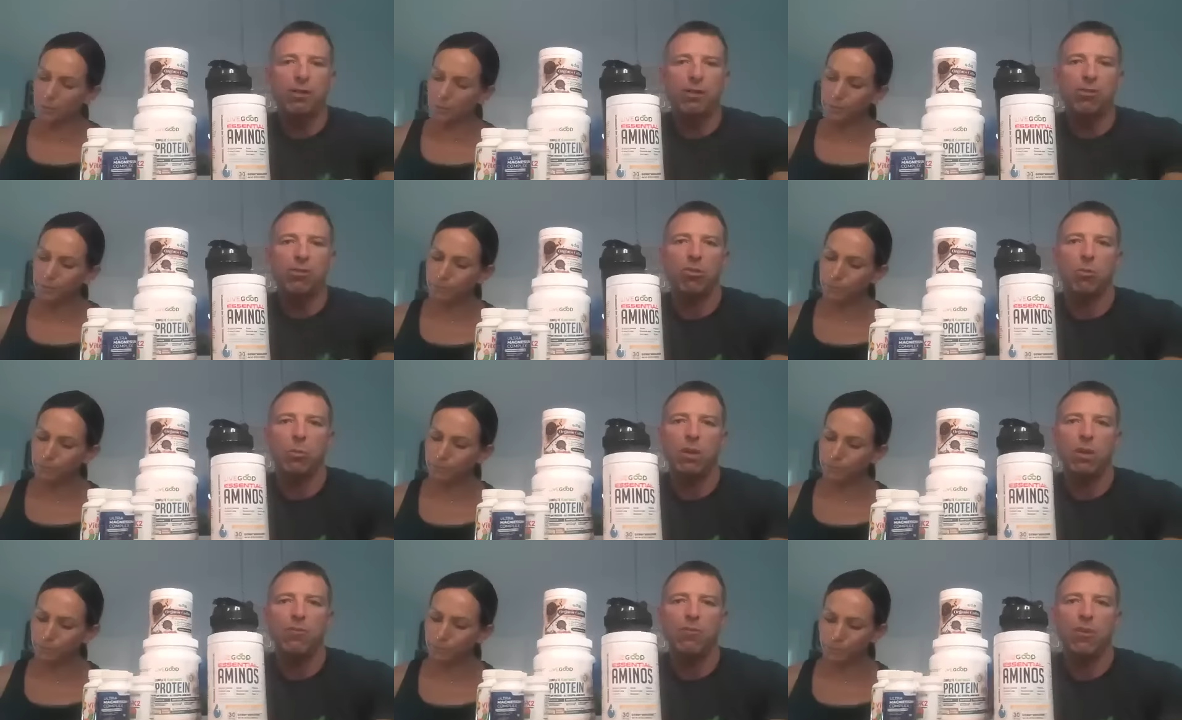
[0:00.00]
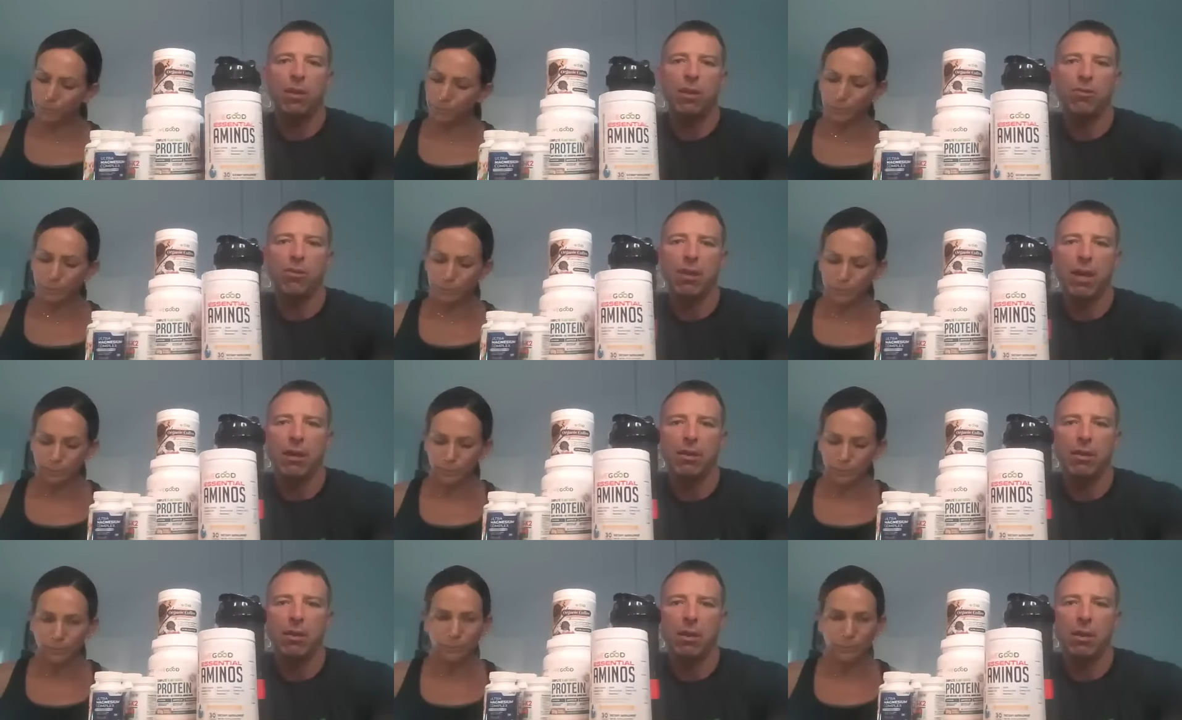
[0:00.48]
Speaker 1: fix we fix
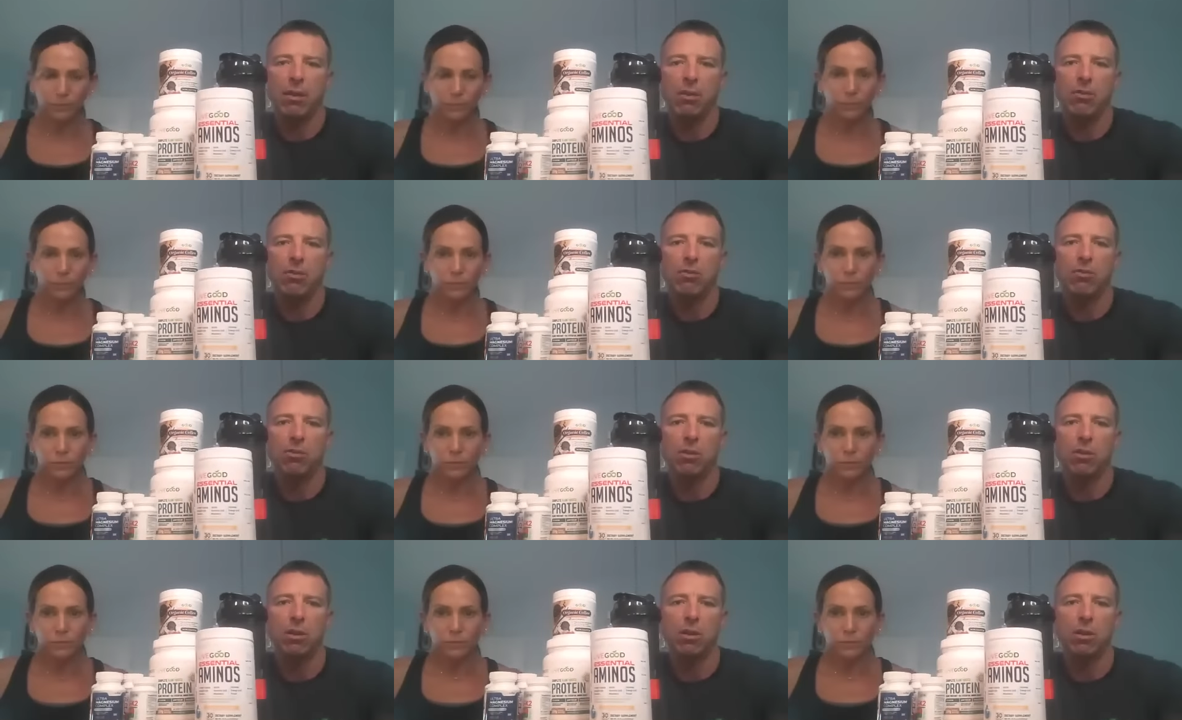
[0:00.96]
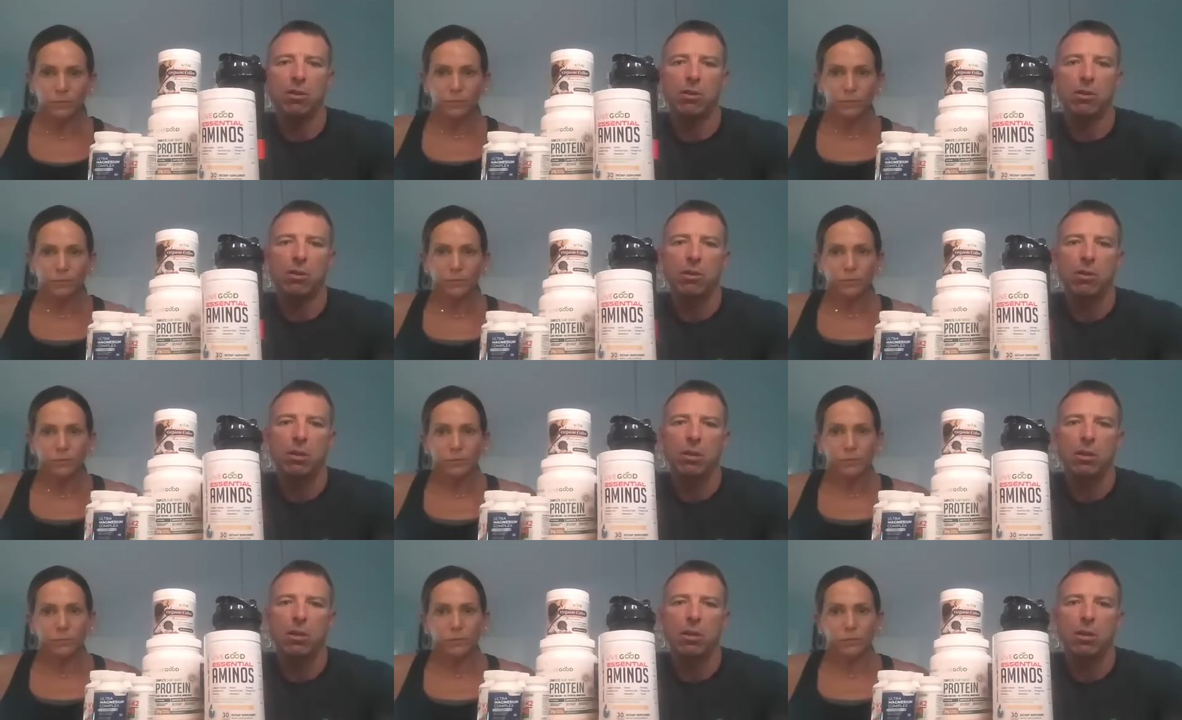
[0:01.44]
that though. So,
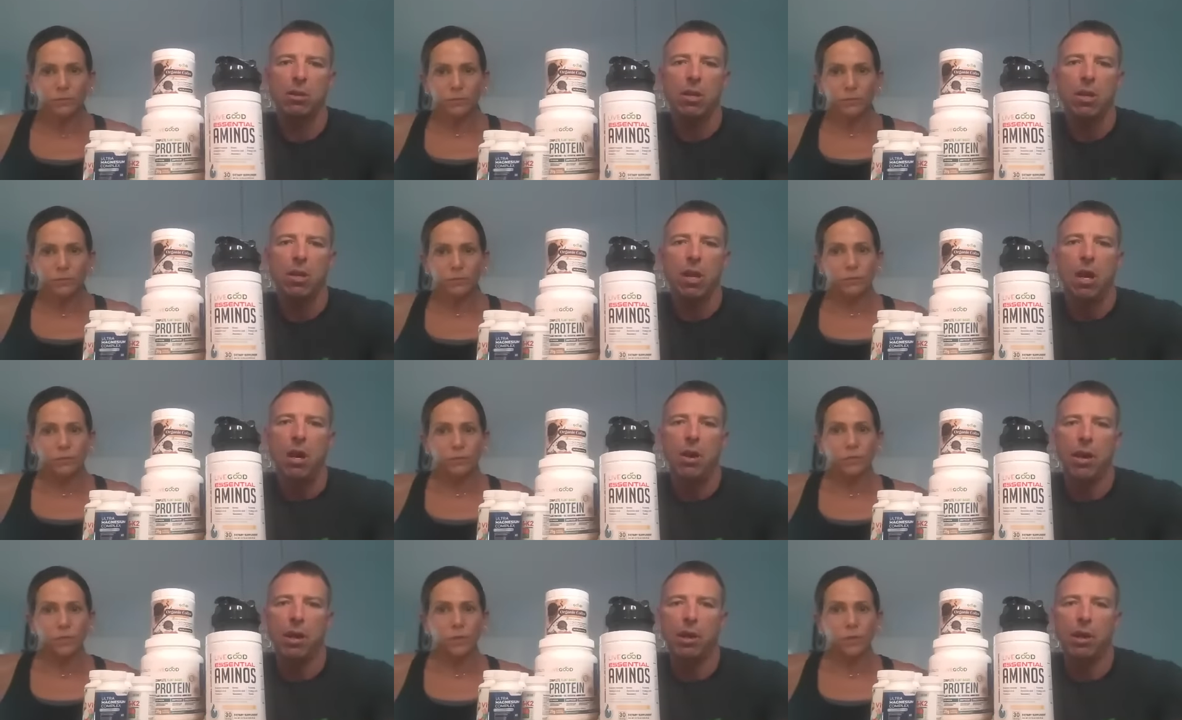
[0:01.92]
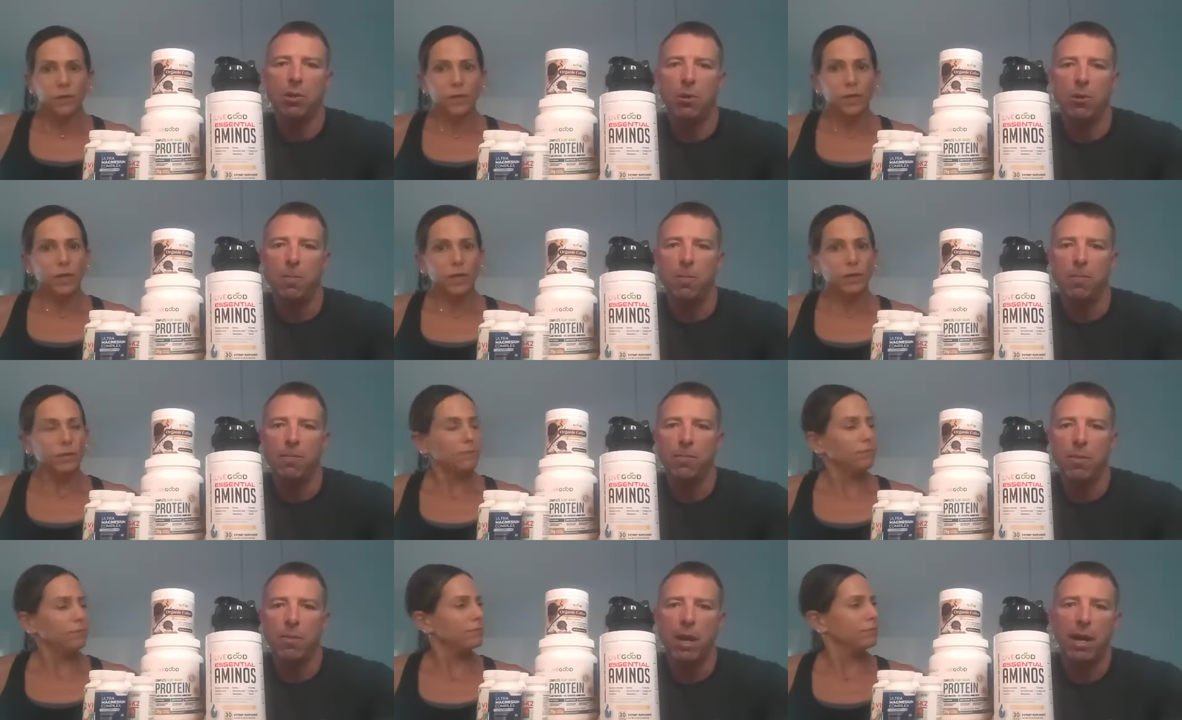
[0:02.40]
all right, cool. Okay.